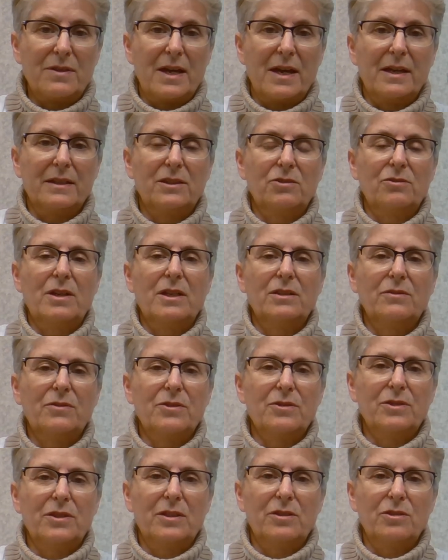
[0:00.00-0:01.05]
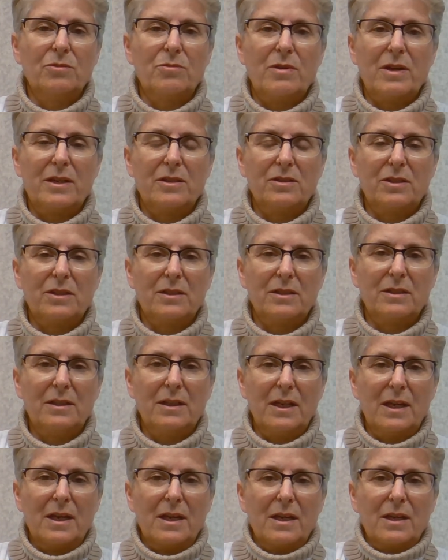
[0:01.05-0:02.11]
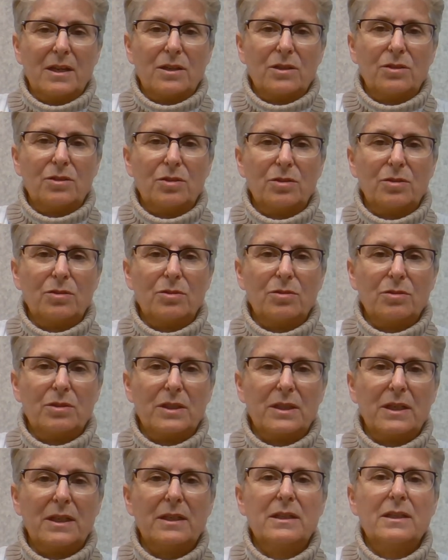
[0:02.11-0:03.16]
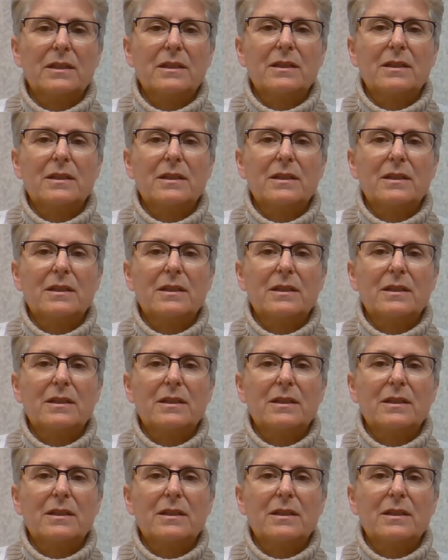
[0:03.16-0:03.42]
that stressful situation to get